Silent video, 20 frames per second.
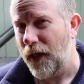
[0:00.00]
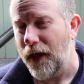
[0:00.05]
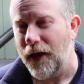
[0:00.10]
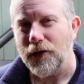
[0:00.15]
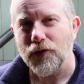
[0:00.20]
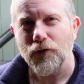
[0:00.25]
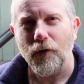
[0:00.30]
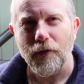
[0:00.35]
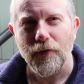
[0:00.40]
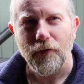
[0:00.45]

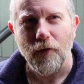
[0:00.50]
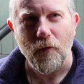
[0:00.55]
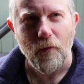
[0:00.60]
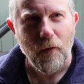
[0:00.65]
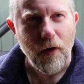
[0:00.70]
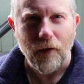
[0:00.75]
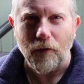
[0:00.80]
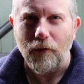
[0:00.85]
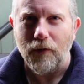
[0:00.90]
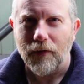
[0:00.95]
So I thought,
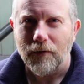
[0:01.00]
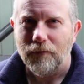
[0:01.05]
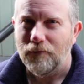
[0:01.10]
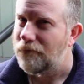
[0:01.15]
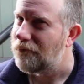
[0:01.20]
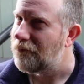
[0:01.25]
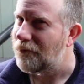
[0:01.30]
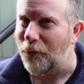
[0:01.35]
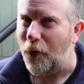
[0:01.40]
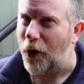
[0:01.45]
well,
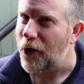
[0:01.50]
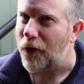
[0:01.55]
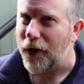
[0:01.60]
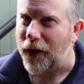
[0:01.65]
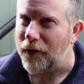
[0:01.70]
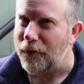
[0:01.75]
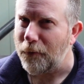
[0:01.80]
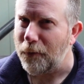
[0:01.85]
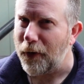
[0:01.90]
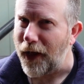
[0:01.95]
why not
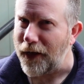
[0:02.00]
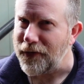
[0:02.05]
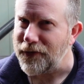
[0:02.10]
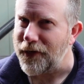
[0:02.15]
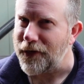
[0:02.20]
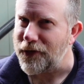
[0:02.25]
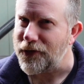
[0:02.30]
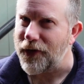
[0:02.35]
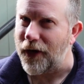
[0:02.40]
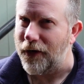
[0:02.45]
give a
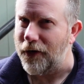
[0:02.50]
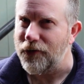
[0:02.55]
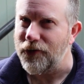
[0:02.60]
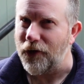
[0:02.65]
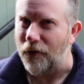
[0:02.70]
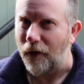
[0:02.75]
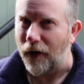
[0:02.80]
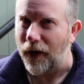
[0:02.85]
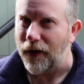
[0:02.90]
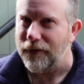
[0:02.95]
plastic shed a
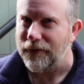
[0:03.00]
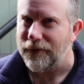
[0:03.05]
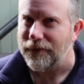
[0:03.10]
try?